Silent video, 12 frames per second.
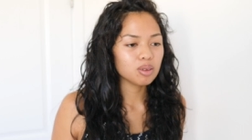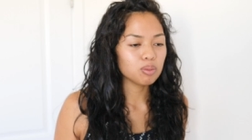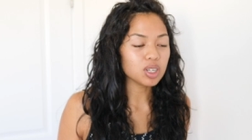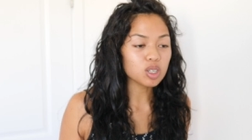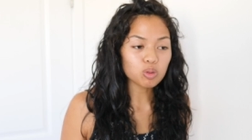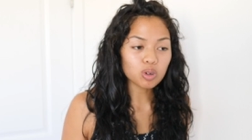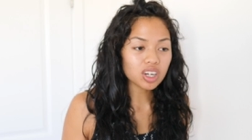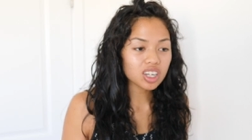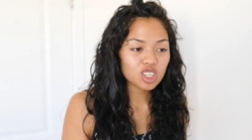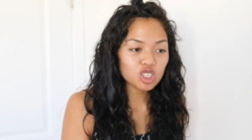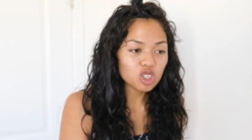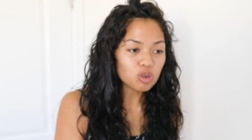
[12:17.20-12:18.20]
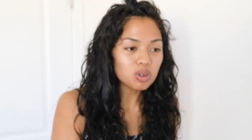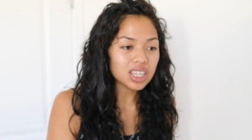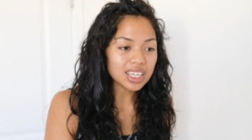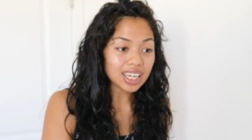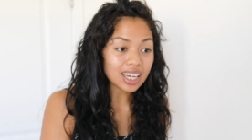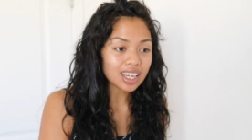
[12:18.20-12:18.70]
Because we're not going to do it
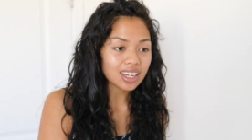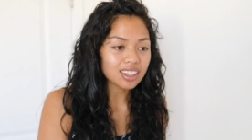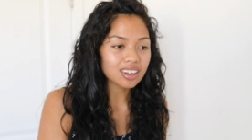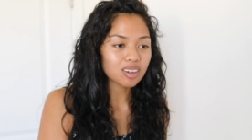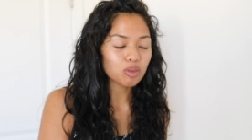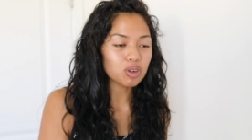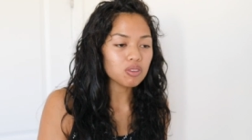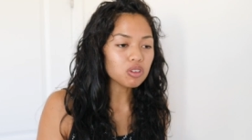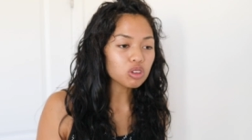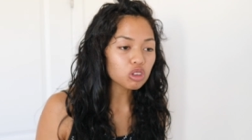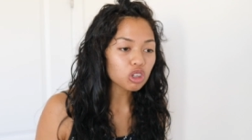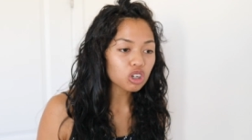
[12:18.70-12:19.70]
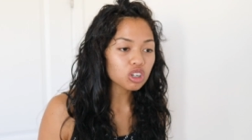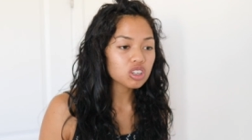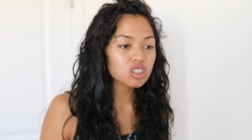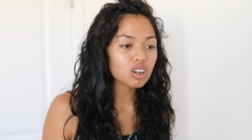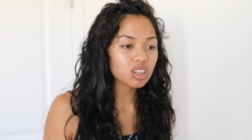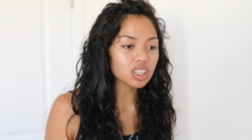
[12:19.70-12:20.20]
again. We've
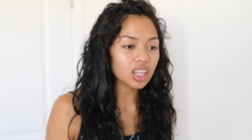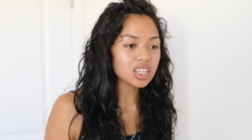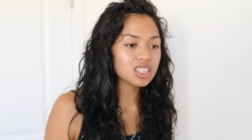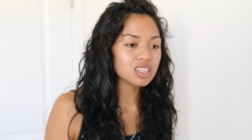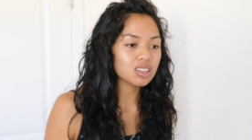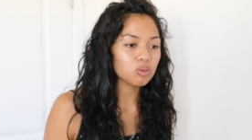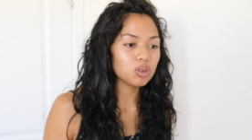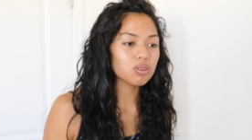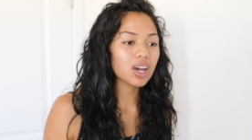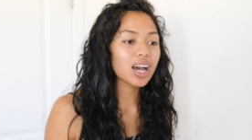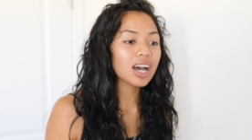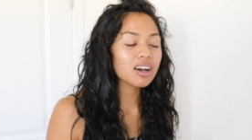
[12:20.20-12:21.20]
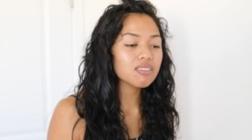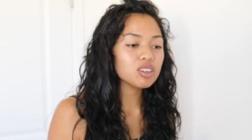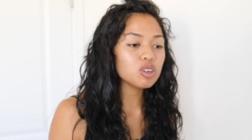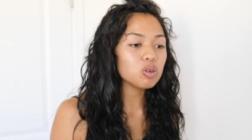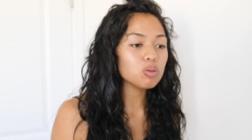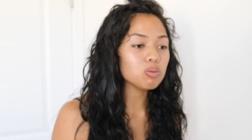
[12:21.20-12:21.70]
learned our lesson. We've had
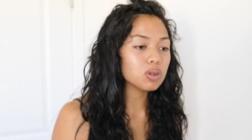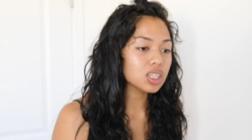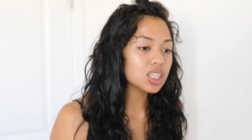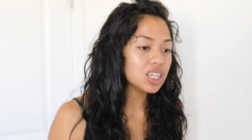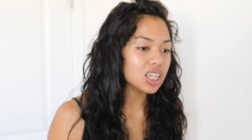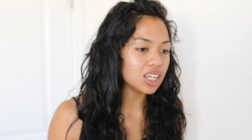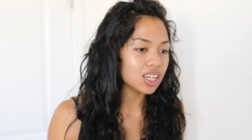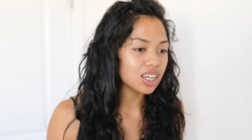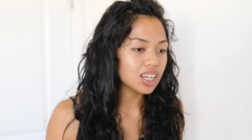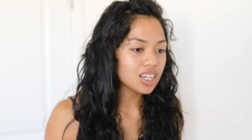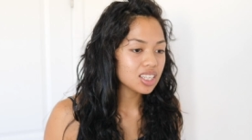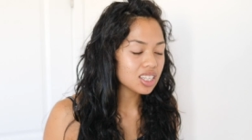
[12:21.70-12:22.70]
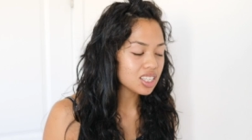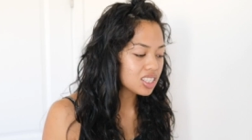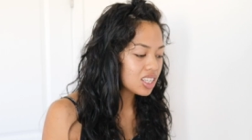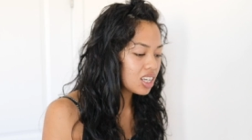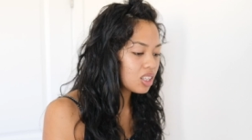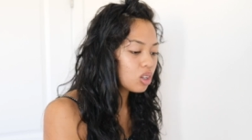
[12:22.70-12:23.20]
humility to
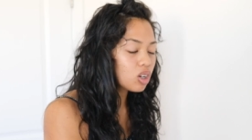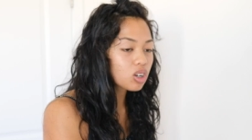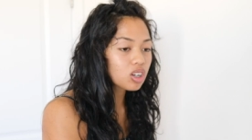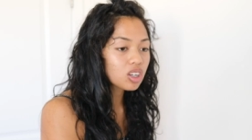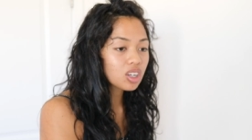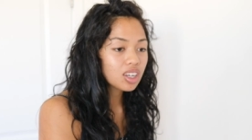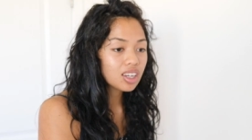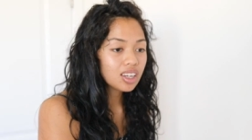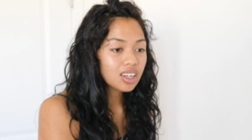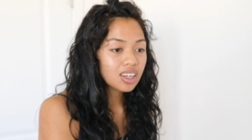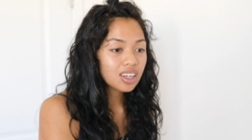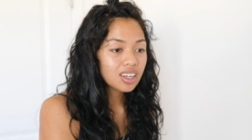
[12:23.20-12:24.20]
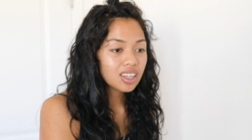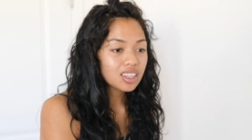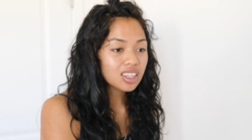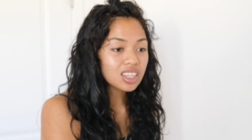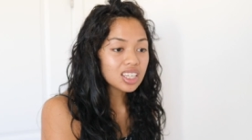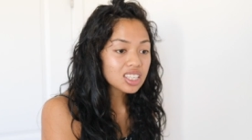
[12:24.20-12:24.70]
say, look,
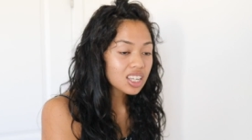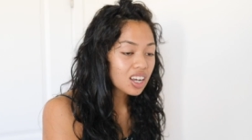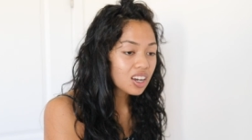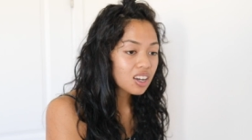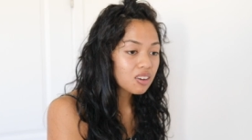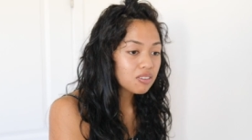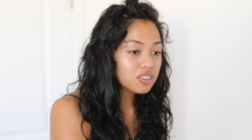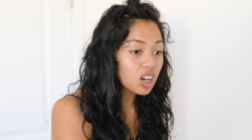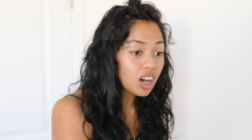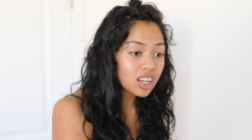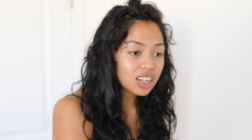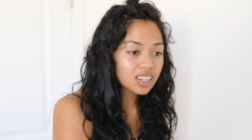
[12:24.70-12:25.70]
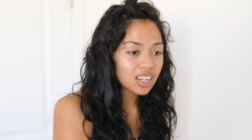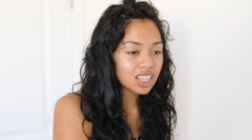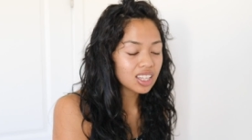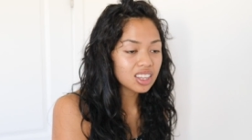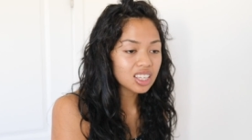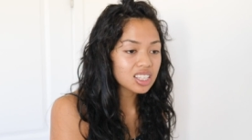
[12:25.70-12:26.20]
the things that I have done
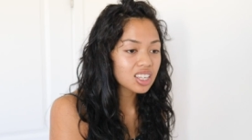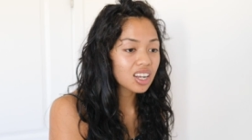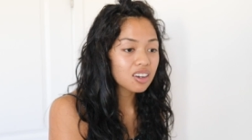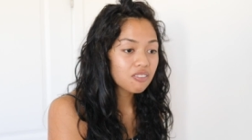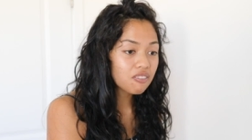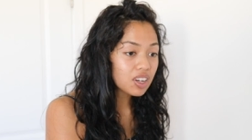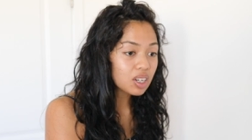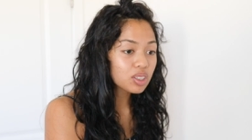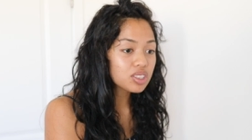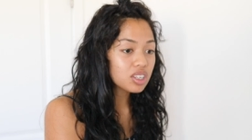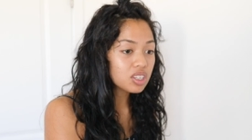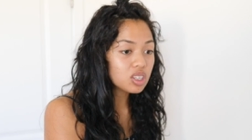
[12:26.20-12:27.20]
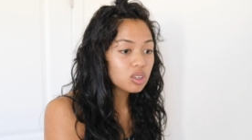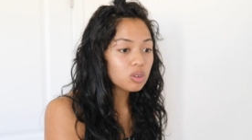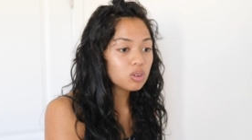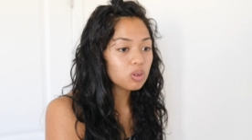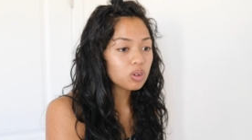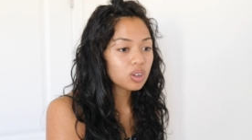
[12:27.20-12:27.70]
and the things that I have failed to
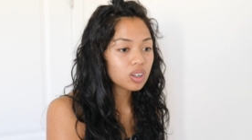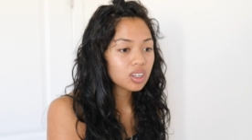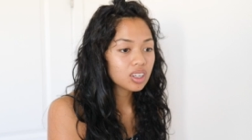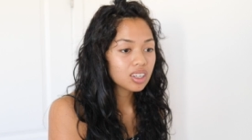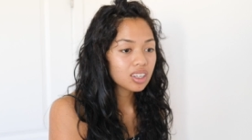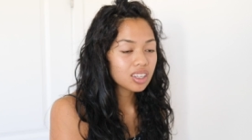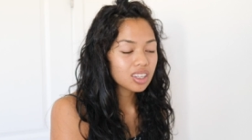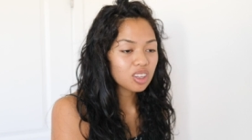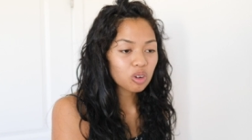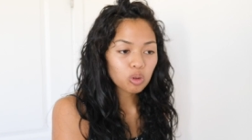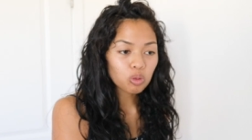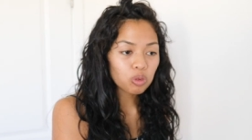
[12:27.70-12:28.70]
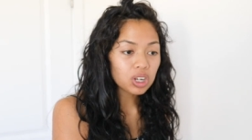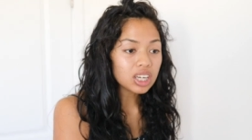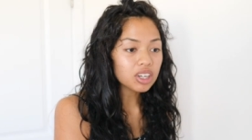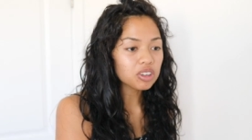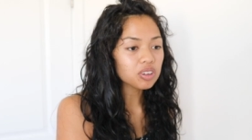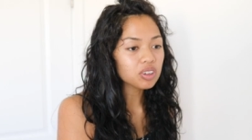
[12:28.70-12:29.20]
do, they're
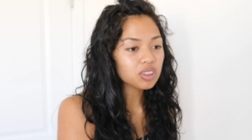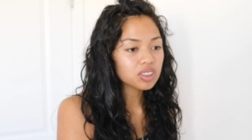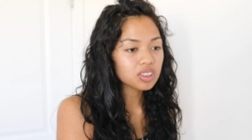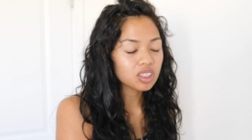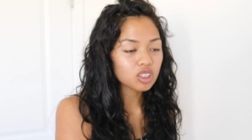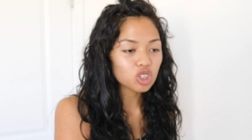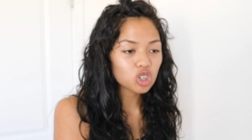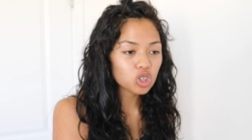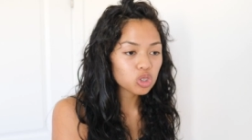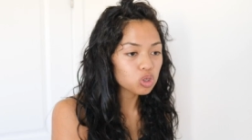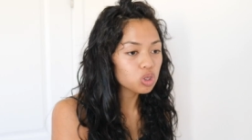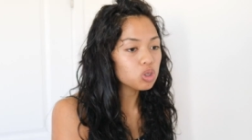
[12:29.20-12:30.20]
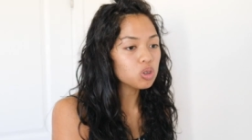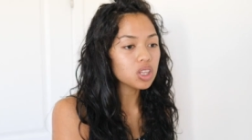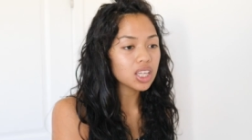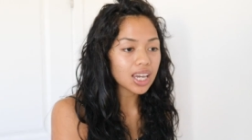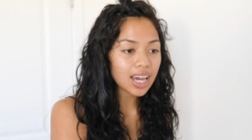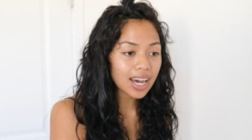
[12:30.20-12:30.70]
real, they're true,
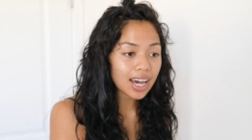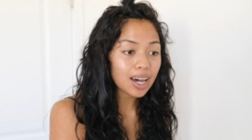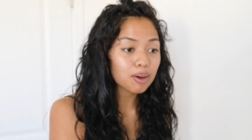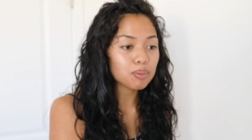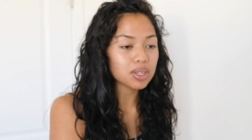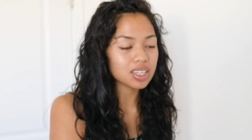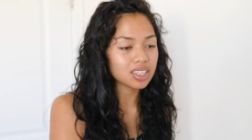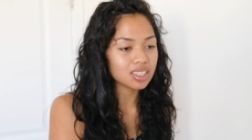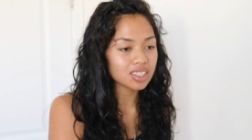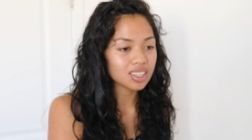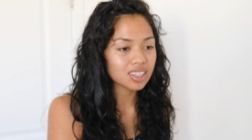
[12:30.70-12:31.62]
they happened.